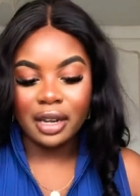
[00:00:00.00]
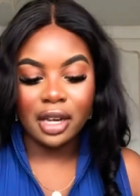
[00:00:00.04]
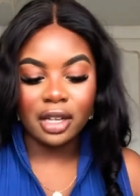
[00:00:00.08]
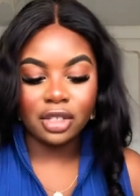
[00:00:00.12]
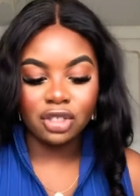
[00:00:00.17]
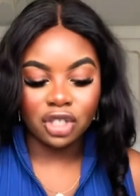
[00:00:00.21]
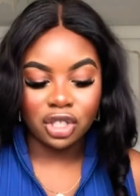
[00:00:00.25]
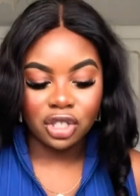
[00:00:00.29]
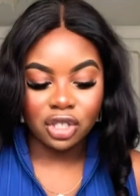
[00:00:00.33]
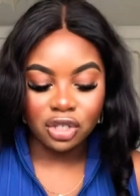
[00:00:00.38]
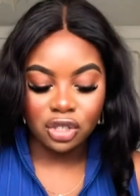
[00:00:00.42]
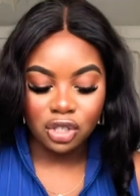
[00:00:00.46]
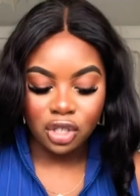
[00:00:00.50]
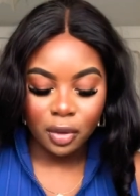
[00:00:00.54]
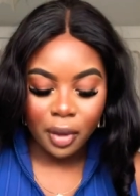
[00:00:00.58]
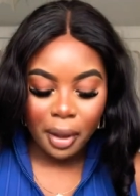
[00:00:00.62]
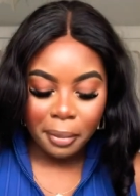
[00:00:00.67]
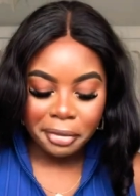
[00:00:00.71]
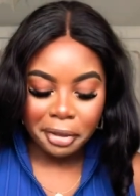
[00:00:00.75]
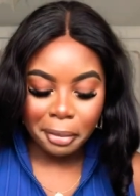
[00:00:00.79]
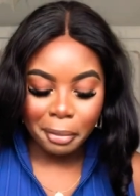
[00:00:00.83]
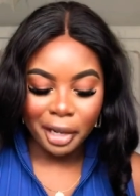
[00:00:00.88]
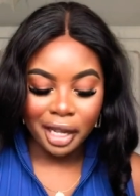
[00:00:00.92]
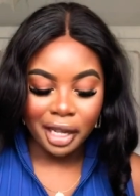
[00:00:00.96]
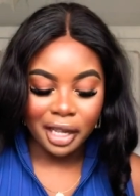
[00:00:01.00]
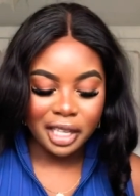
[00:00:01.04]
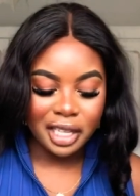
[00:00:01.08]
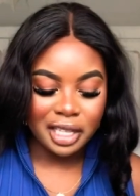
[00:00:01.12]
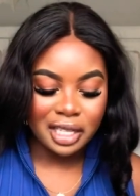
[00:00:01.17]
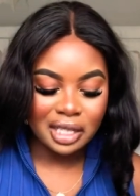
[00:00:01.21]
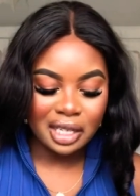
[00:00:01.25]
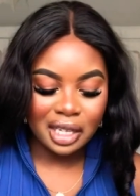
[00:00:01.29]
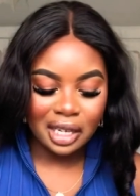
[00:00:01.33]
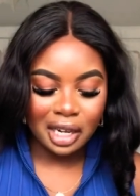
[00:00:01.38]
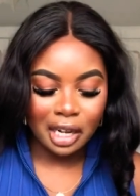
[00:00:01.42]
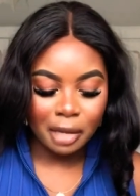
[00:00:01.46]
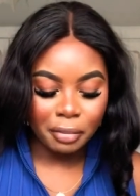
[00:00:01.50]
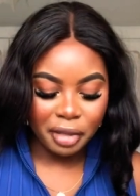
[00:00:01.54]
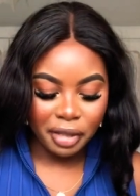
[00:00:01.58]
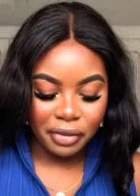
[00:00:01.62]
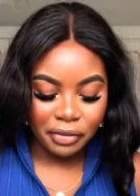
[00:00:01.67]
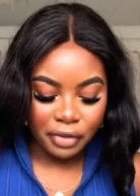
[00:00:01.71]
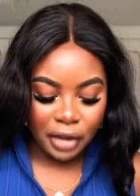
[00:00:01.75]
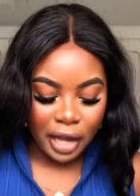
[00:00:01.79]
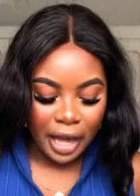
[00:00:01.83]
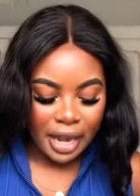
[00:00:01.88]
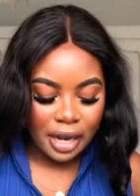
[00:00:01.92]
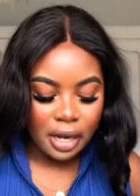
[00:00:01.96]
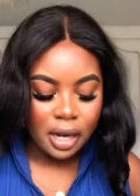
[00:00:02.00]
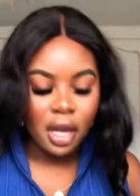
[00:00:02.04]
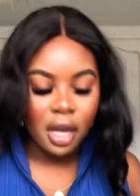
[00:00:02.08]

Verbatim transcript: just do up the buttons and i'll be fine